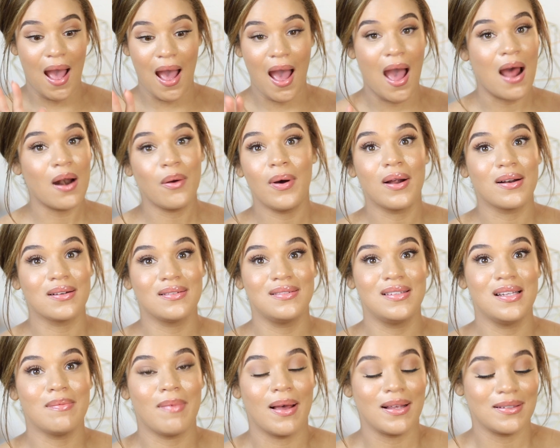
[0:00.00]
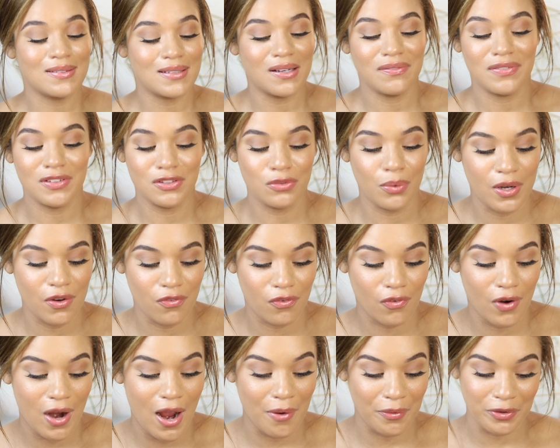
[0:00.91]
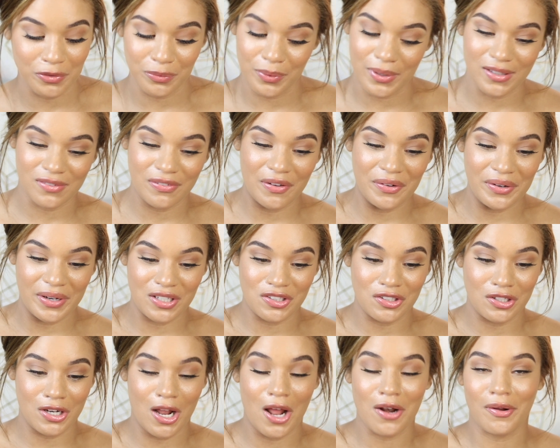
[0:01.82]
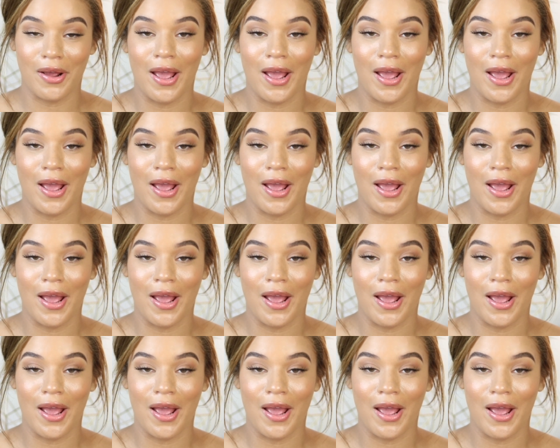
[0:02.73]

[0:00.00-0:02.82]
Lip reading: I don't want to see myself in 24 hours with this foundation on,